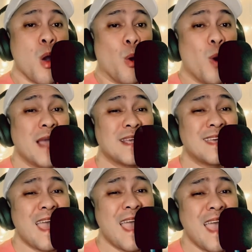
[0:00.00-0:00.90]
Why
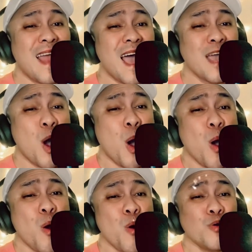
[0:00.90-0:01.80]
can't I
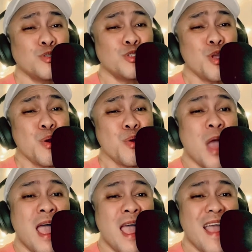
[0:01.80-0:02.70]
hold you
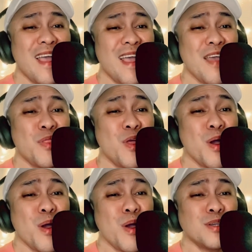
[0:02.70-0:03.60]
in
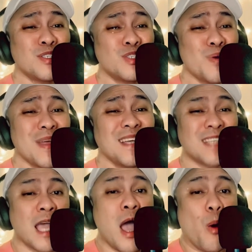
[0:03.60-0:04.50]
the street?
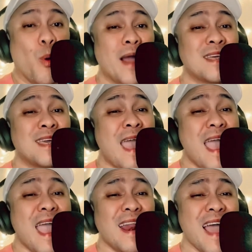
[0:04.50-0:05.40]
Why
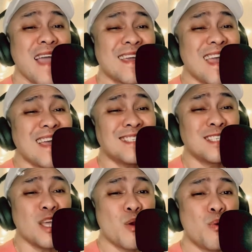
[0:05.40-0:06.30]
can't I kiss
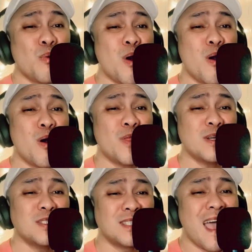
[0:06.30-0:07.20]
you on
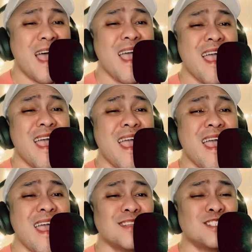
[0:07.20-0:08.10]
the
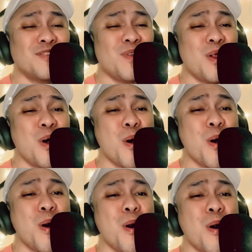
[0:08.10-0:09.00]
dance
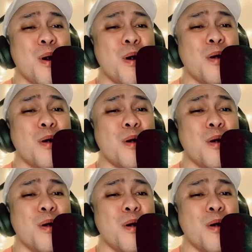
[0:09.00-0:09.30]
floor?